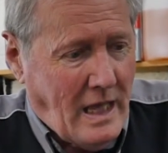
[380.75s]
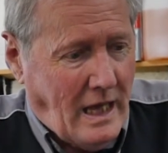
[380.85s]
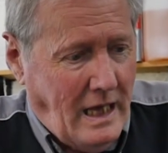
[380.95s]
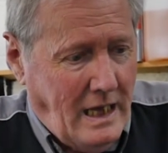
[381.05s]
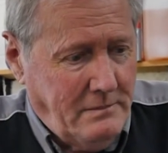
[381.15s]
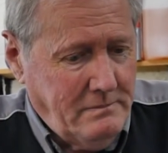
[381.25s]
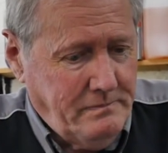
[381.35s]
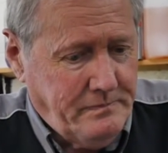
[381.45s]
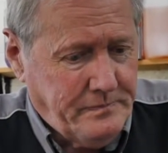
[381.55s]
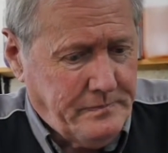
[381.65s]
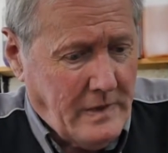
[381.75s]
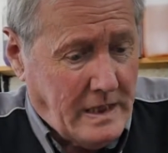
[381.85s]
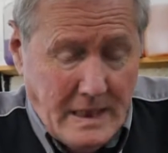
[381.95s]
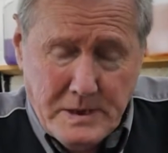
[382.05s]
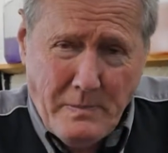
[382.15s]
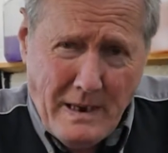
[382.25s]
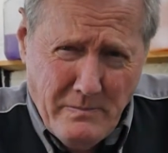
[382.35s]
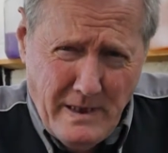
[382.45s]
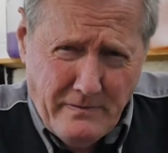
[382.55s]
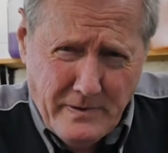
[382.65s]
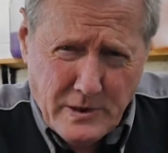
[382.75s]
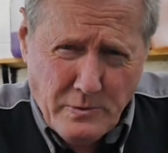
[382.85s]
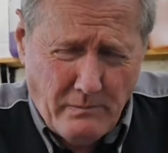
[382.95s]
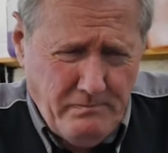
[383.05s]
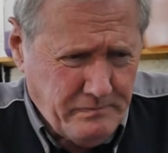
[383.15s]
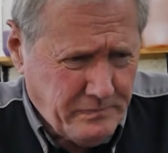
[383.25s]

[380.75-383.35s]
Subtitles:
That's about me for this one.